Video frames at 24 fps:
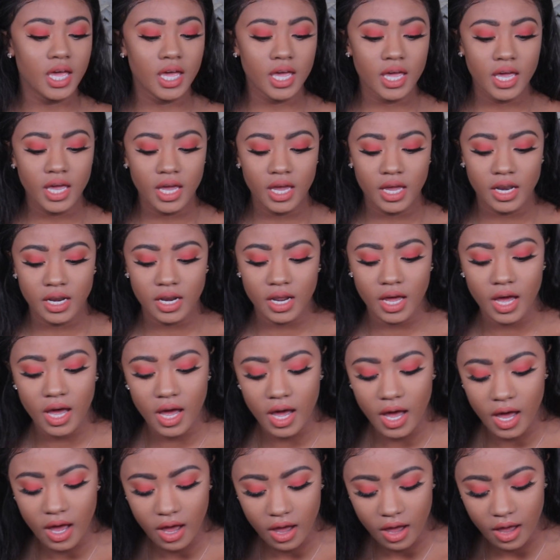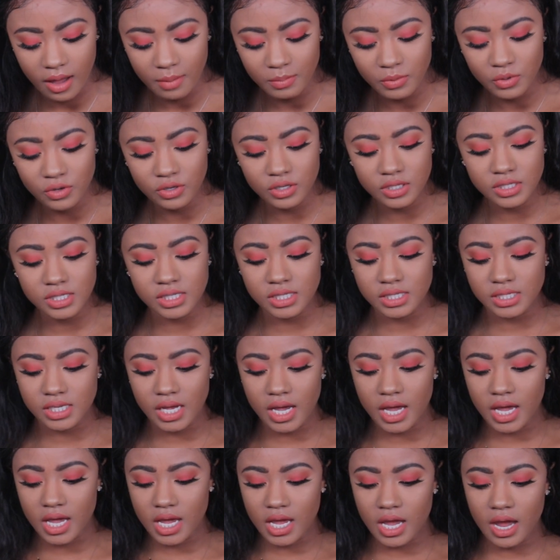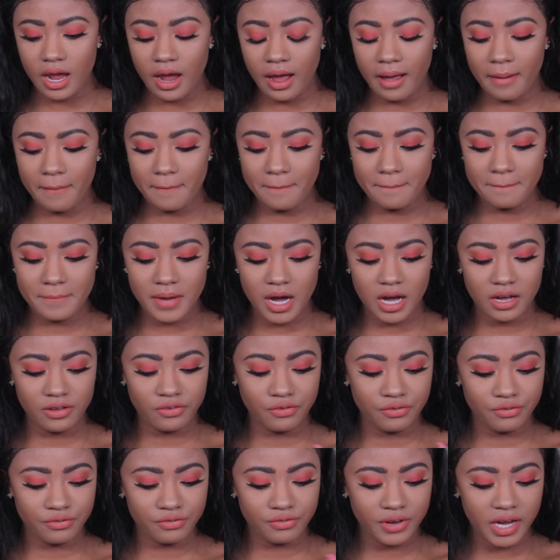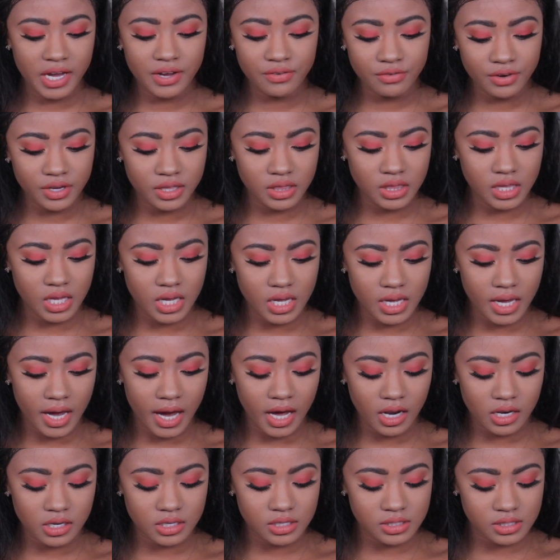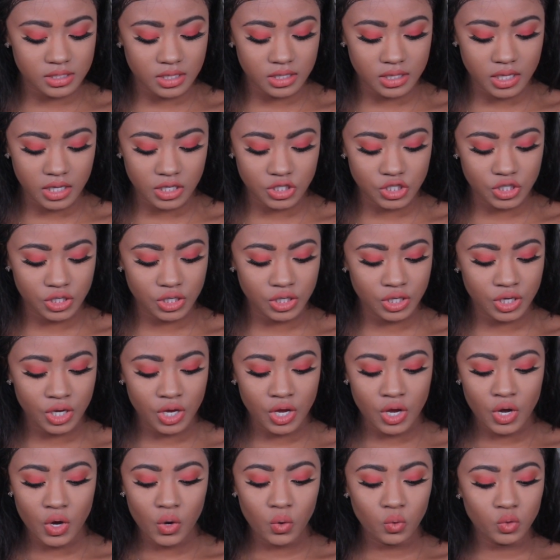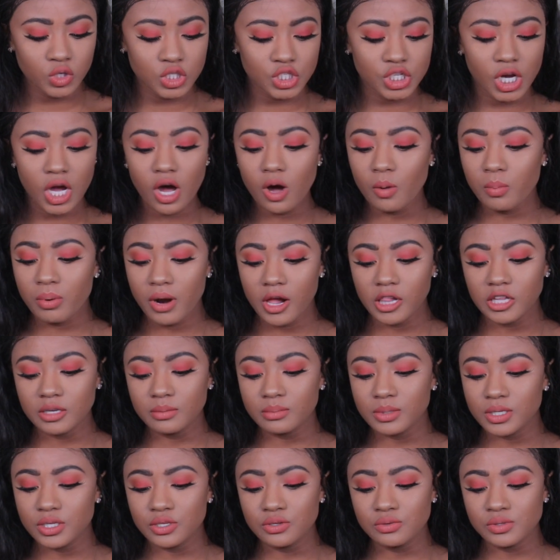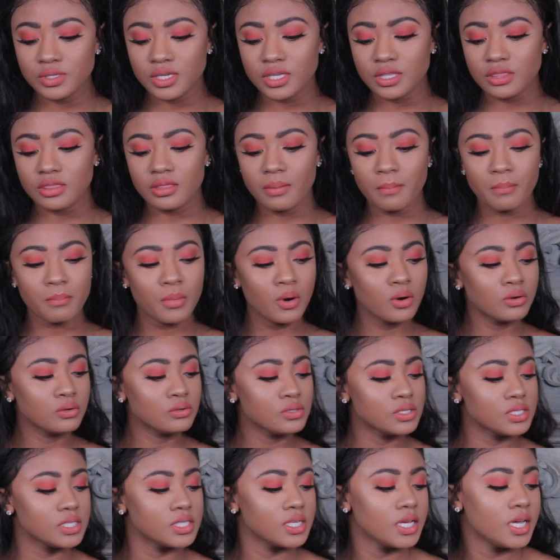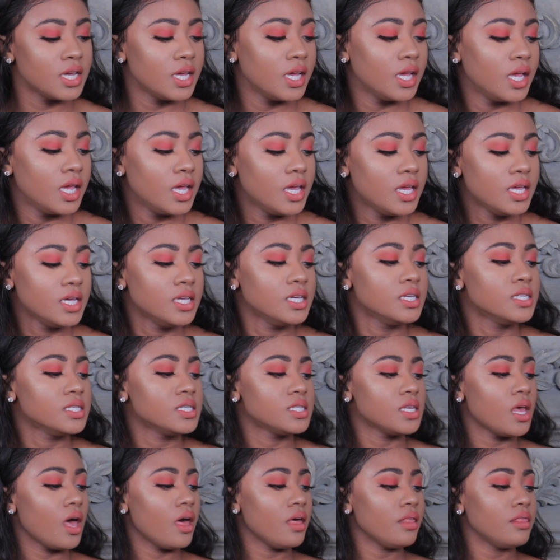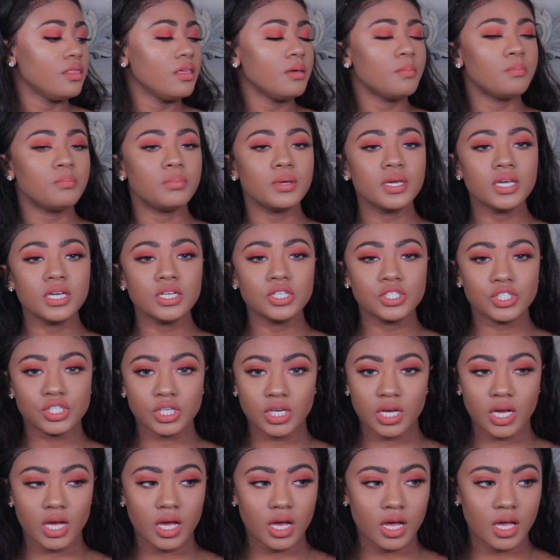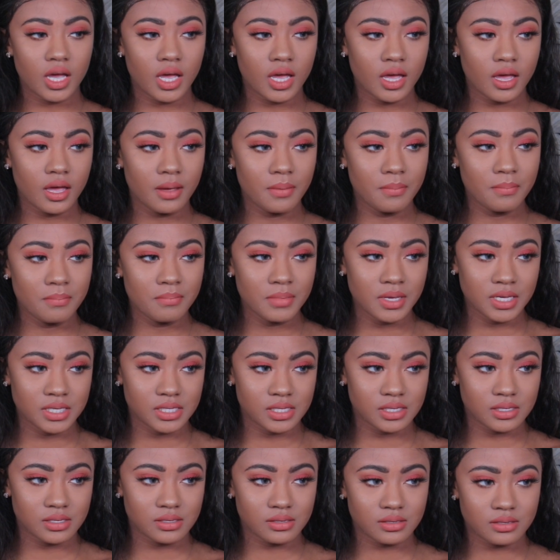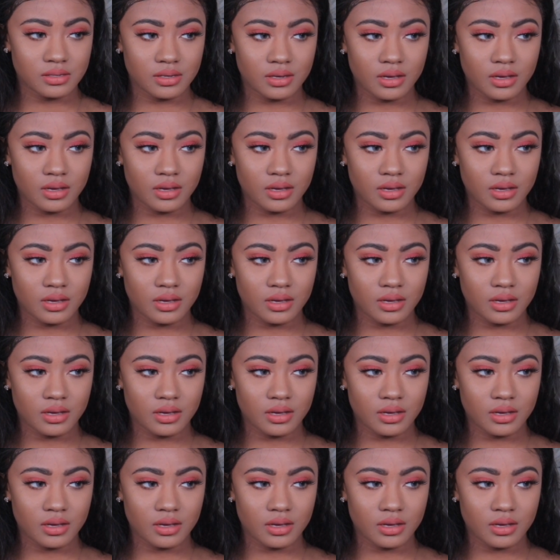And I'm gonna say my favorite thing out of this collection, which I'll probably be using the most, is the peach mist.